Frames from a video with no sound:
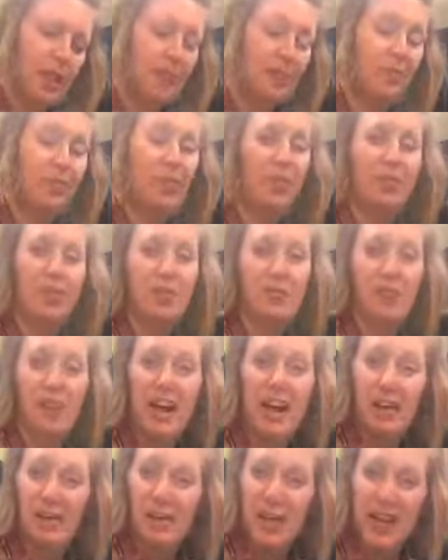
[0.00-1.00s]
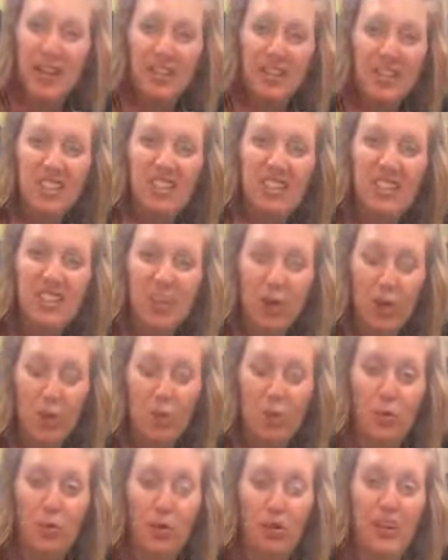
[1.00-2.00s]
the fresh avocado, guys, is
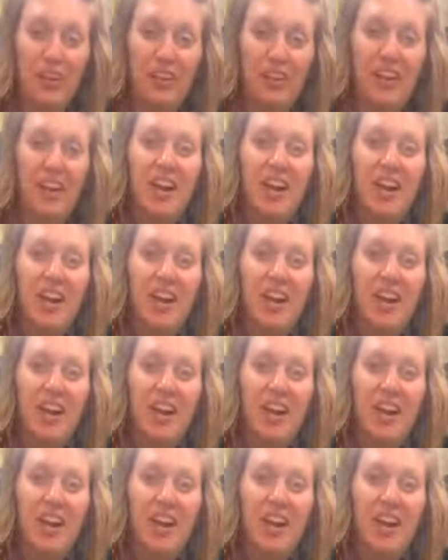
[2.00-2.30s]
so good.